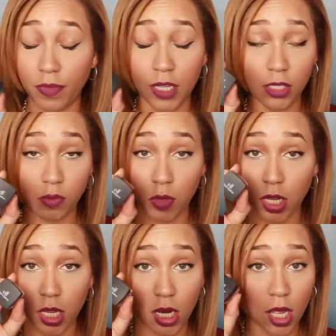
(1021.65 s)
This
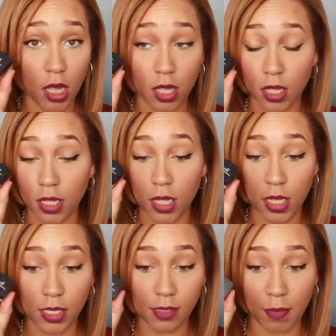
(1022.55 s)
one
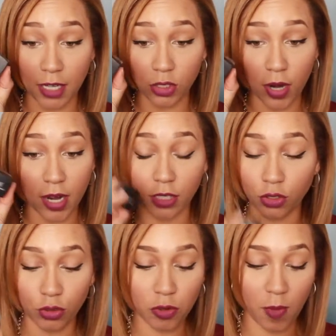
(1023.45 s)
is my tried and
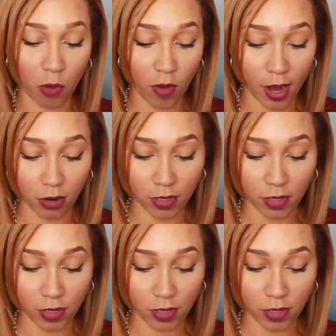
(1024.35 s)
true, my ride or